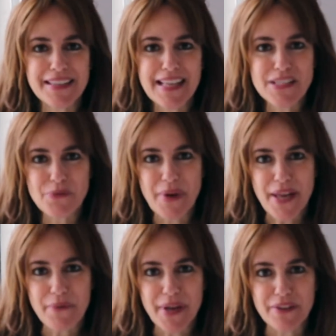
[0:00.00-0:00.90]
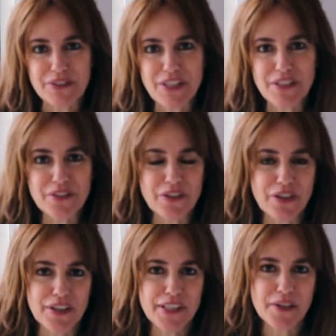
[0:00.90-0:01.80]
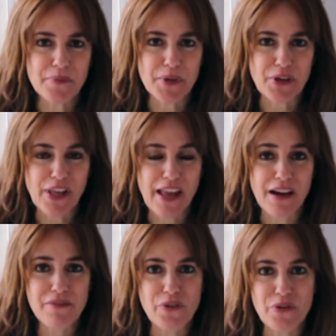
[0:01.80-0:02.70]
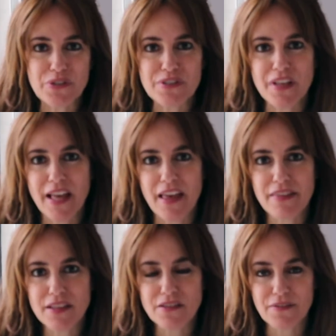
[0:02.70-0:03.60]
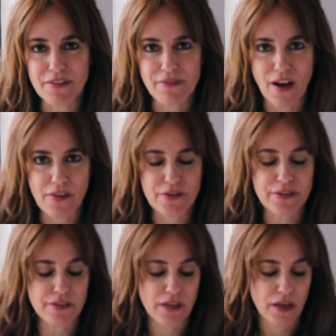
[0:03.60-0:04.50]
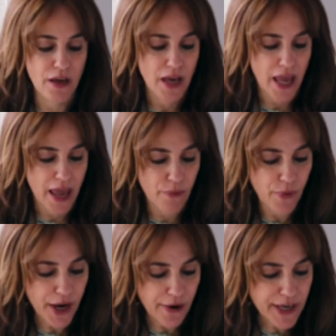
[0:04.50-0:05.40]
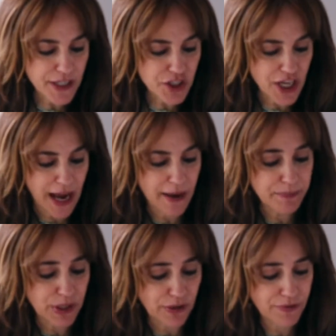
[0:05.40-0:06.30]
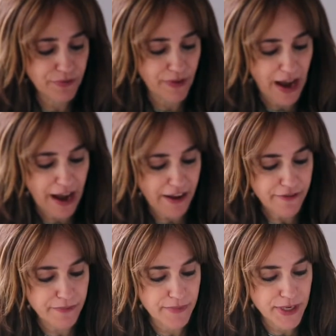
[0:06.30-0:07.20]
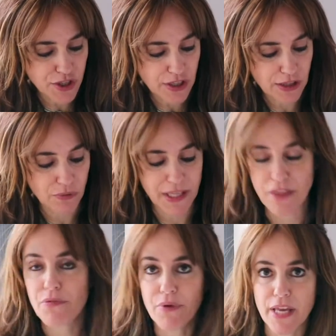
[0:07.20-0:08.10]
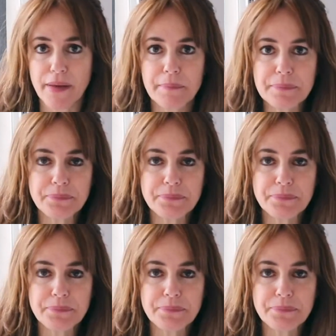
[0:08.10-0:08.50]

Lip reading: This week we continue learning Pirkei Avot, Ethics of the Fathers, and we're in chapter 5, Mishna 23,